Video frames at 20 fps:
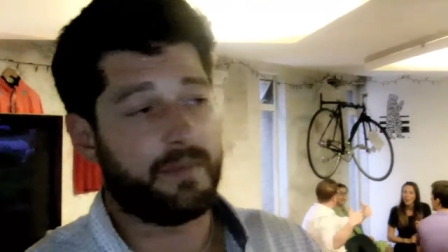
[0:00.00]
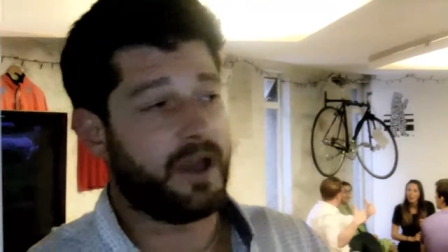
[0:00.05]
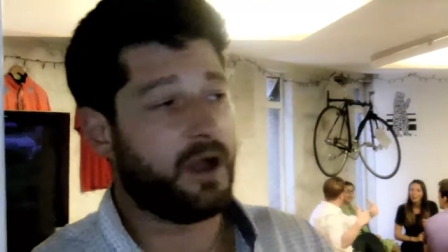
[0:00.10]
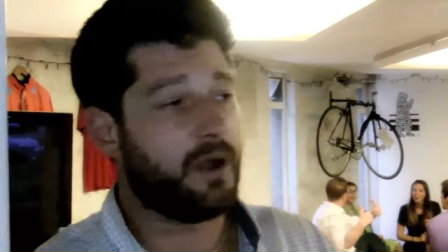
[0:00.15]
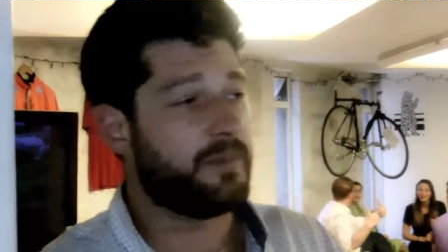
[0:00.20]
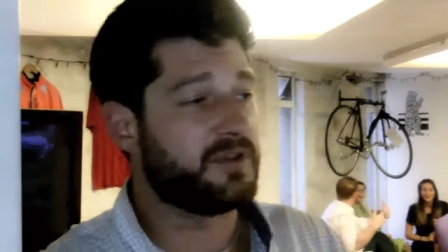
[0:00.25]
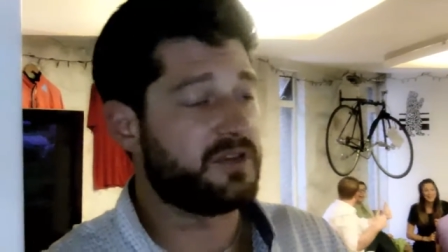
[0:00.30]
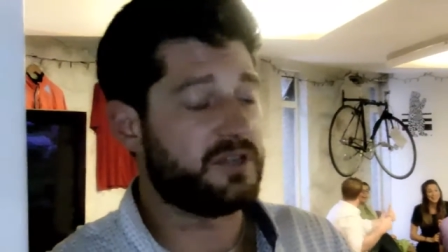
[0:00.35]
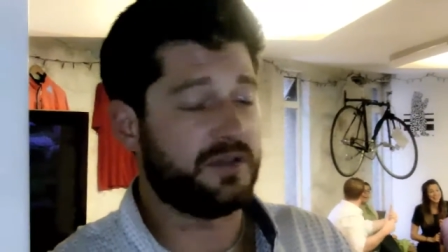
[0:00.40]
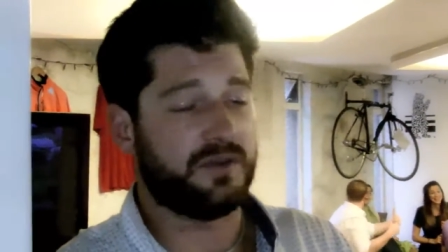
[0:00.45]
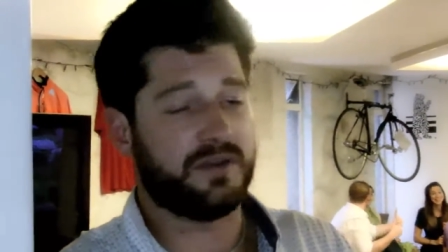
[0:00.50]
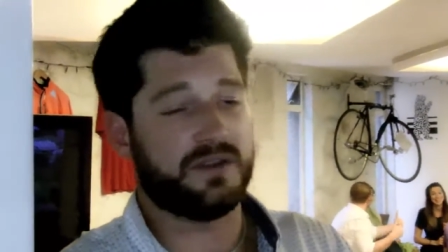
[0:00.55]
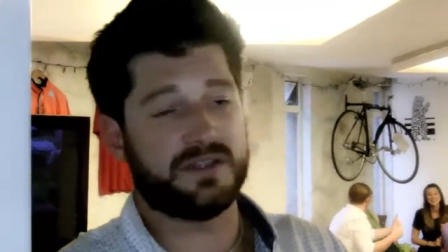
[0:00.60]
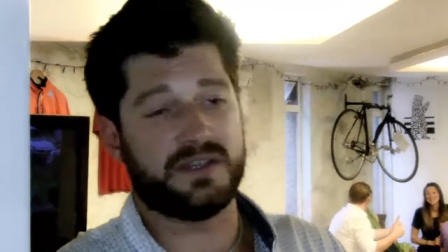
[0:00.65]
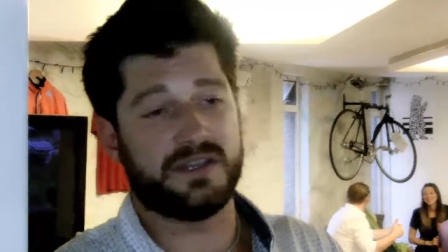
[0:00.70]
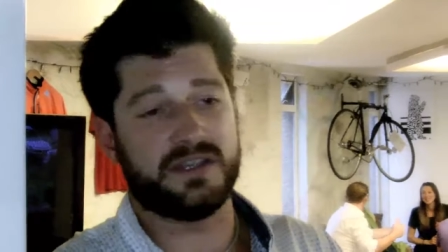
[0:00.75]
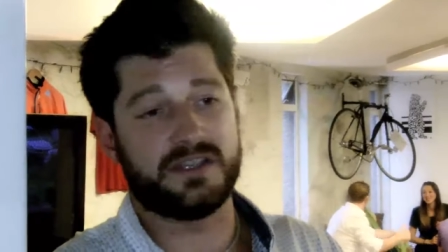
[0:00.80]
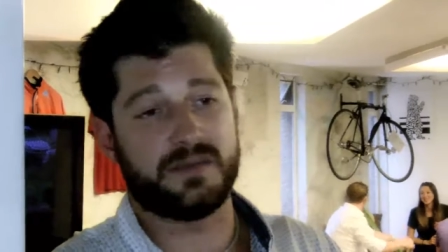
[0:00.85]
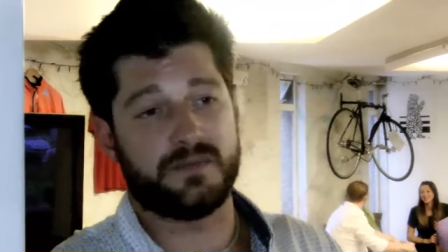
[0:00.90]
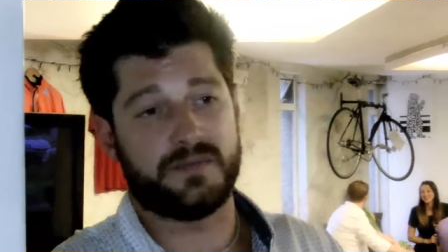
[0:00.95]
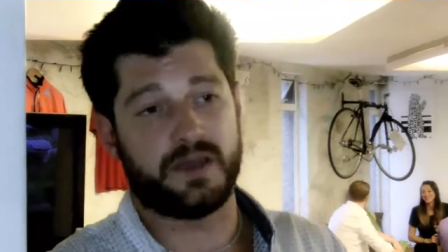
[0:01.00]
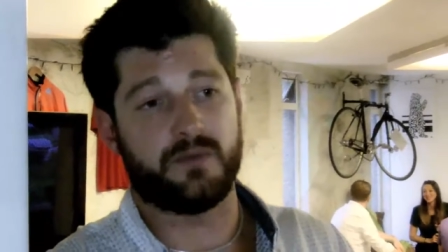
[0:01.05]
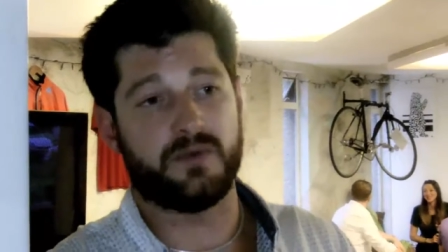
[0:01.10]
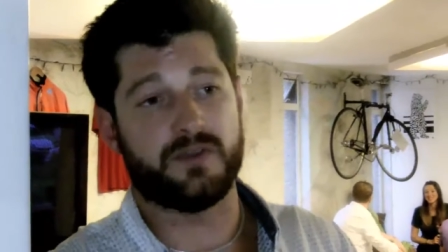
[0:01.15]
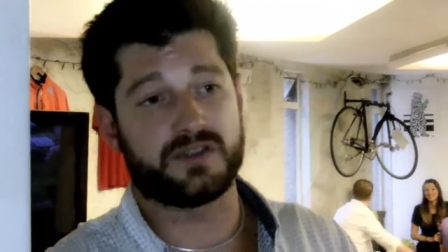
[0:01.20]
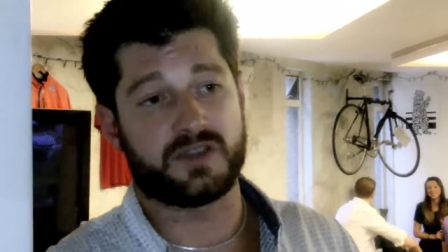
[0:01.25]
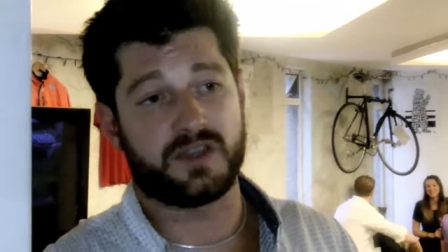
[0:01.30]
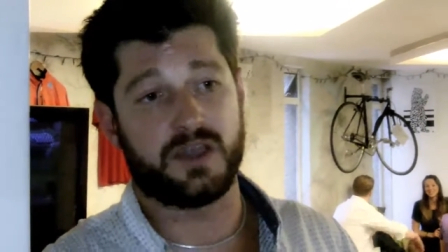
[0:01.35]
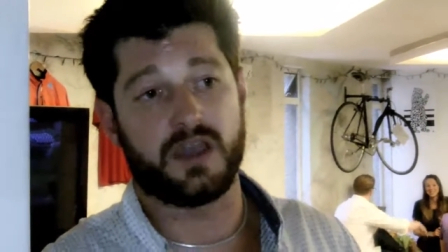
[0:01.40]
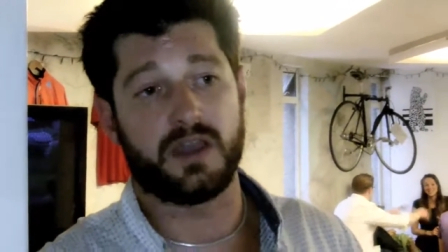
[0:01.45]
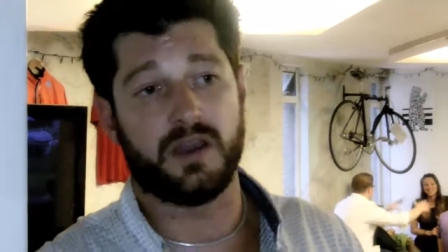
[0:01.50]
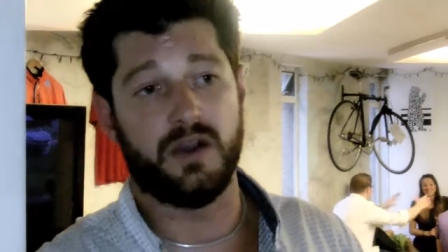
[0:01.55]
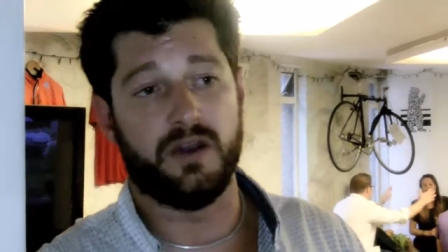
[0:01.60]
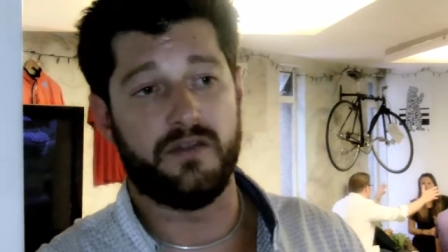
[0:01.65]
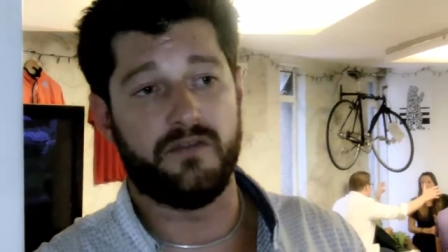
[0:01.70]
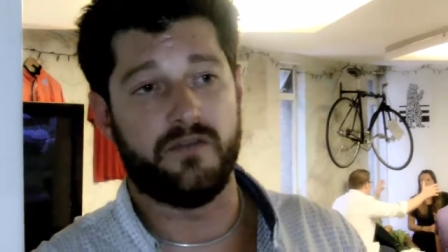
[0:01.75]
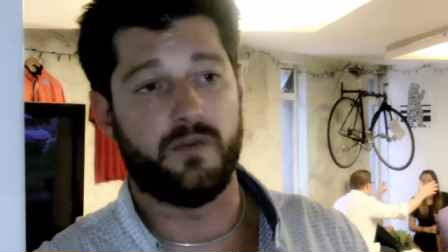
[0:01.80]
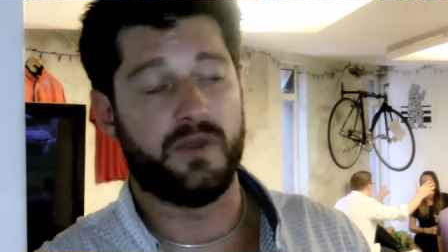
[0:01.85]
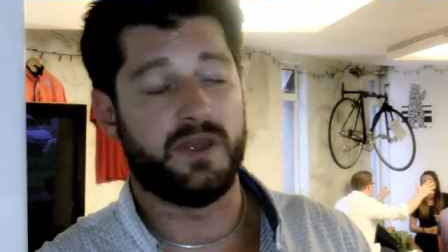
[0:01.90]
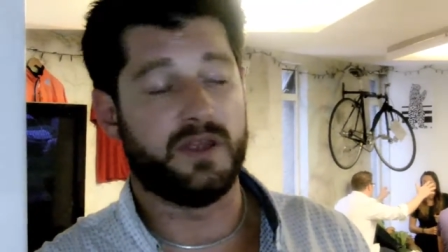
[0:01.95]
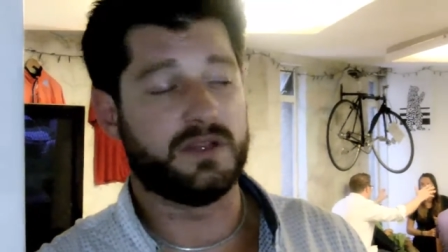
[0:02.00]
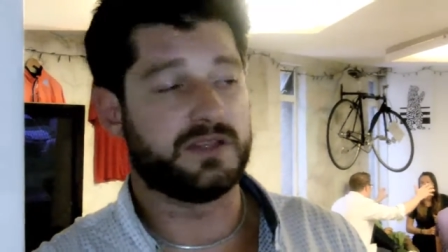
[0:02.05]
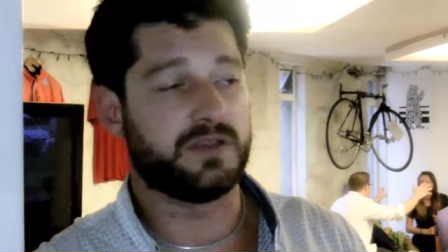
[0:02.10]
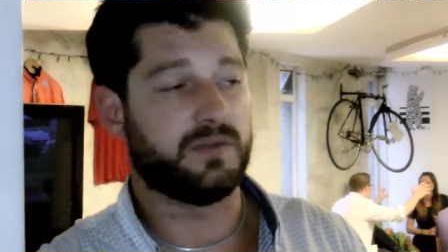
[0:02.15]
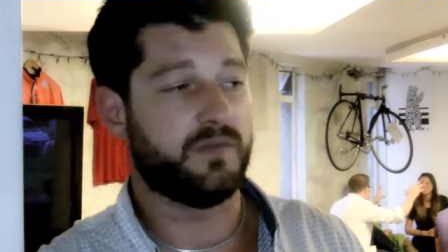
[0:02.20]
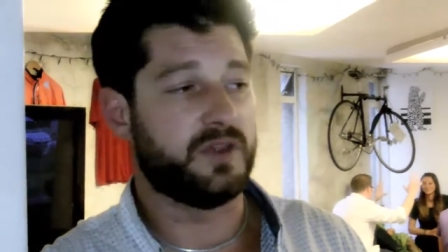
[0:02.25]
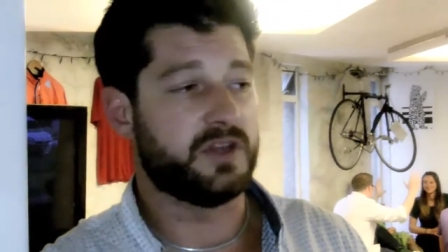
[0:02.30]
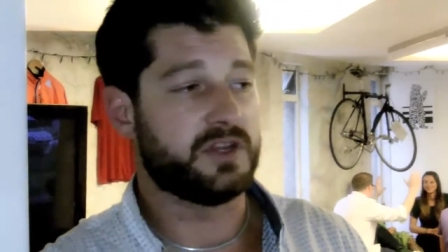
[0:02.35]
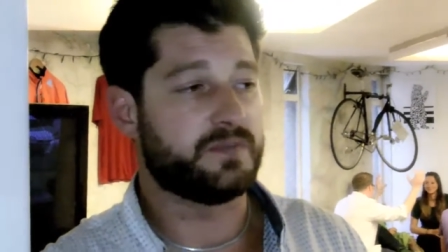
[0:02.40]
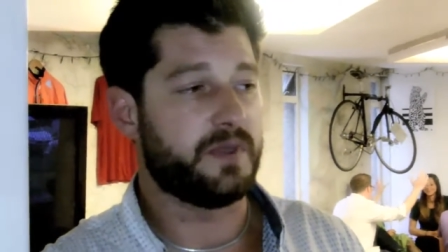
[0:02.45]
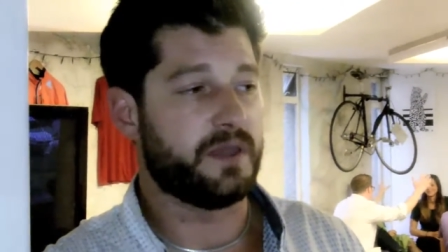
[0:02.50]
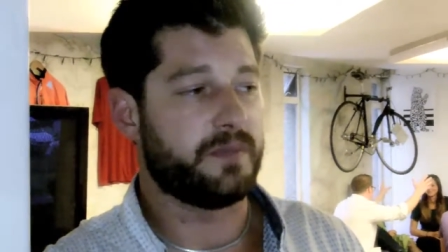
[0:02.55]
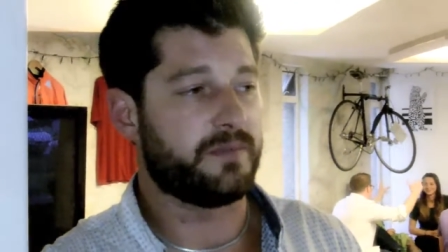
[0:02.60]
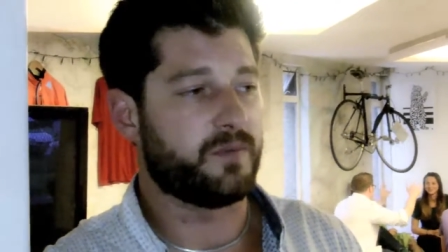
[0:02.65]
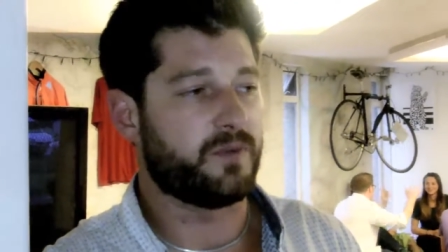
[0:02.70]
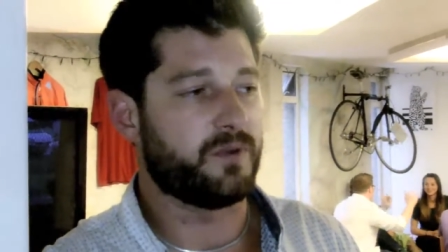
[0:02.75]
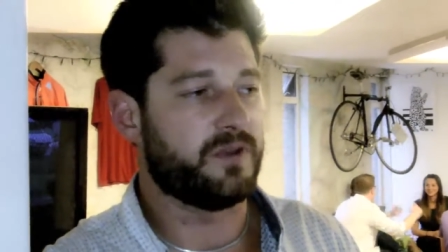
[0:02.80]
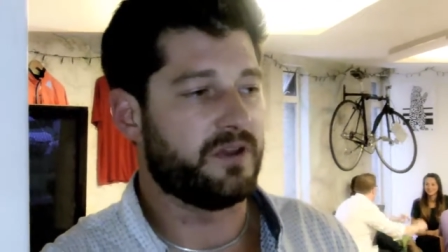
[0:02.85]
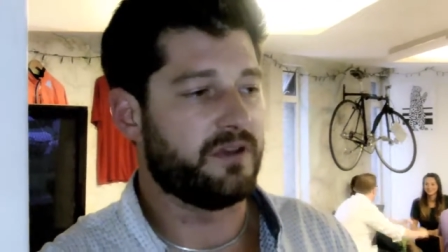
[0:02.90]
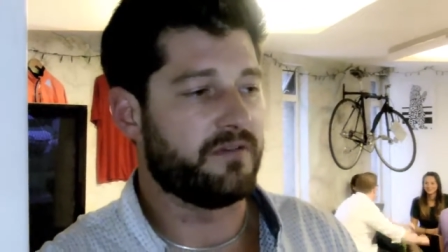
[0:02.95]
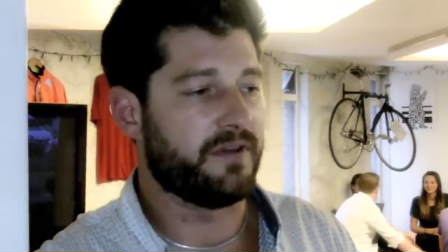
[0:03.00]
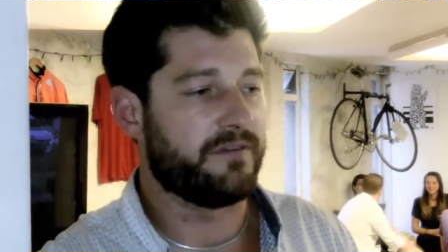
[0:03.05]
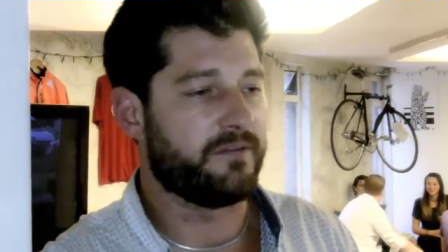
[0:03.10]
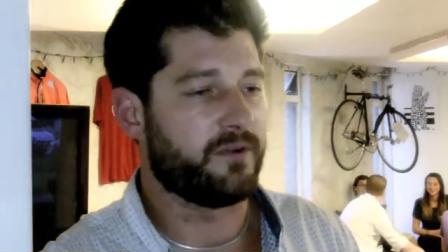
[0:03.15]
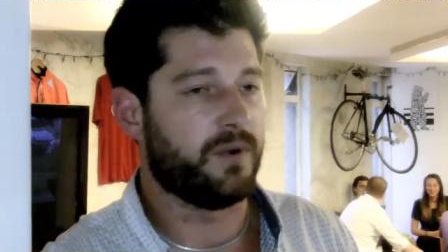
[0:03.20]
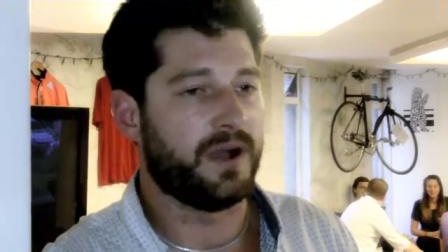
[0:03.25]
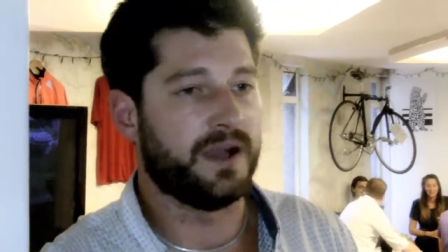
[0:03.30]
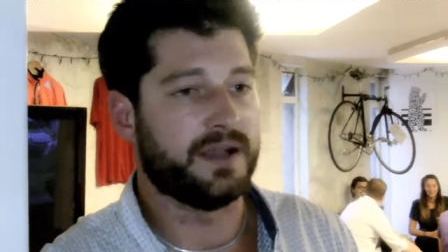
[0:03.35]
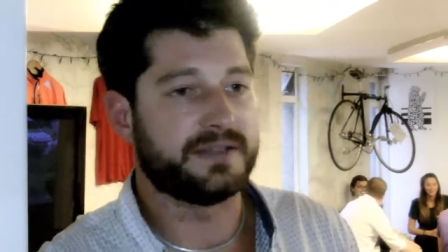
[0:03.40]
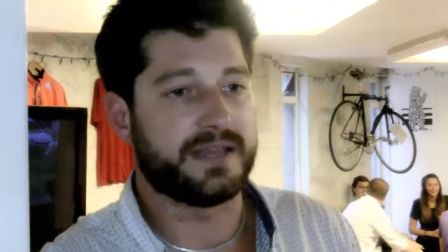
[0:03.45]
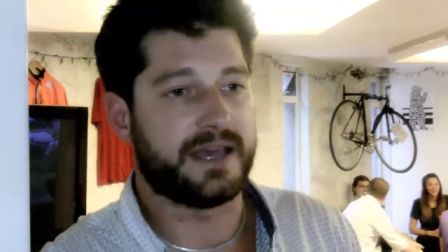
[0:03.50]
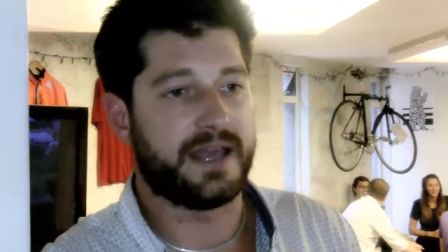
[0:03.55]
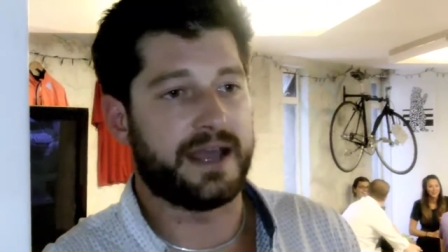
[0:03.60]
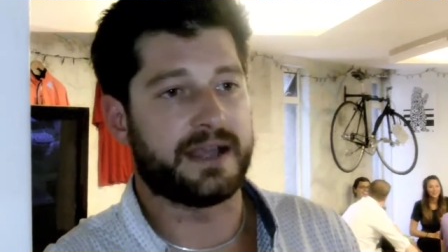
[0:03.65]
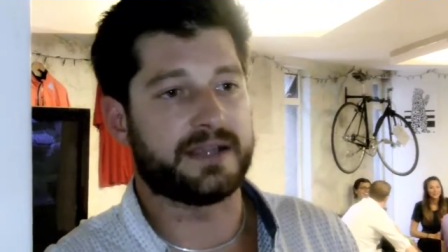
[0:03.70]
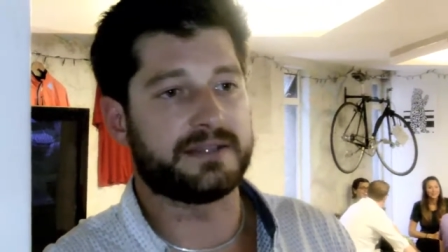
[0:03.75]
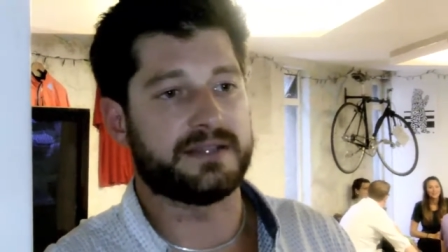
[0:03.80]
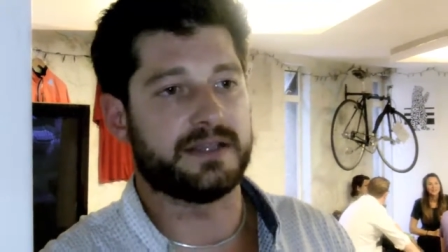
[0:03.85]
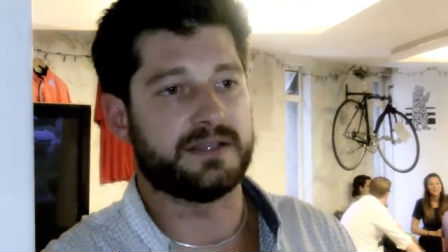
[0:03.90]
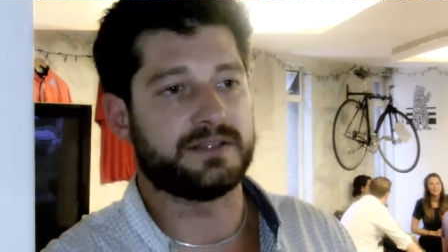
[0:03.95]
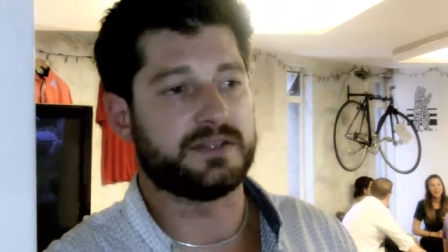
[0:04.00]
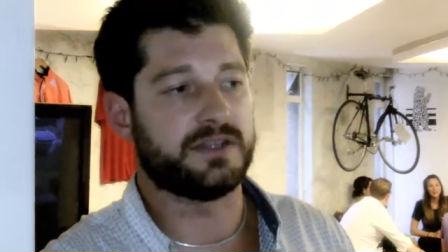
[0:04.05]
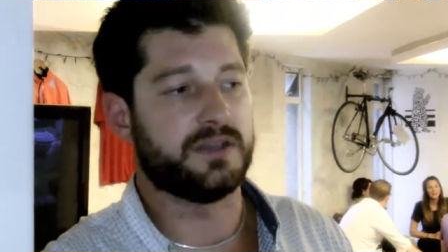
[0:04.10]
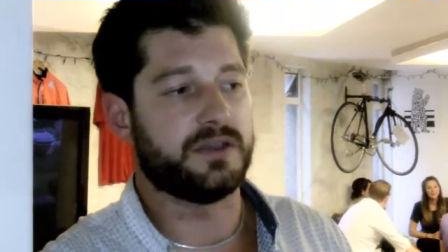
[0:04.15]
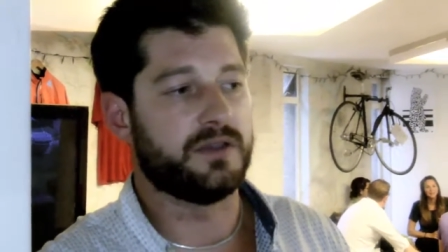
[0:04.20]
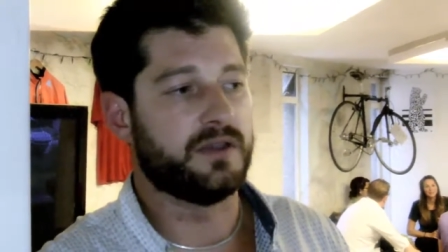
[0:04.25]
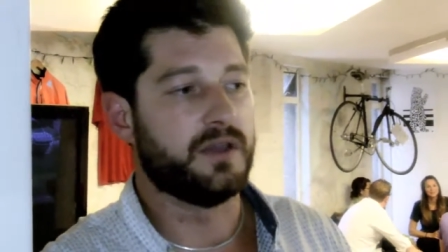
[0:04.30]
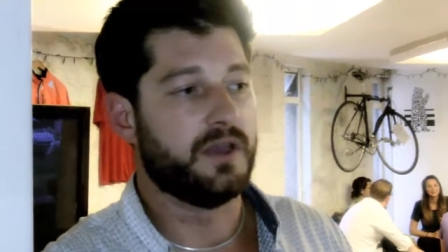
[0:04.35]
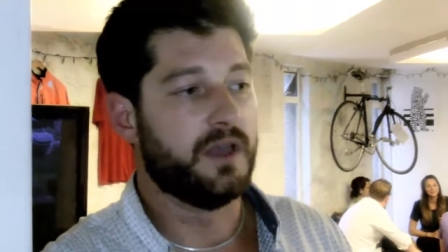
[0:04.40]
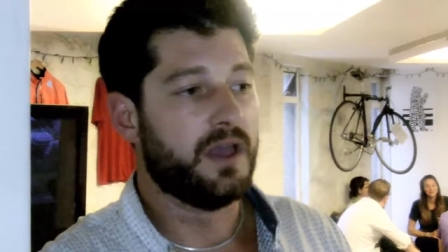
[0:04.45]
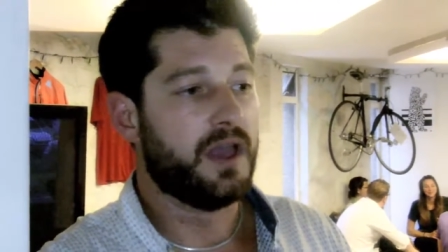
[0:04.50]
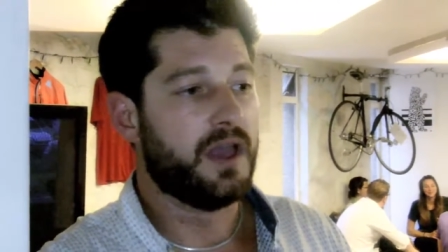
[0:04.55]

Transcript: about opportunities, about what's going on in the region which people wouldn't have otherwise had access to.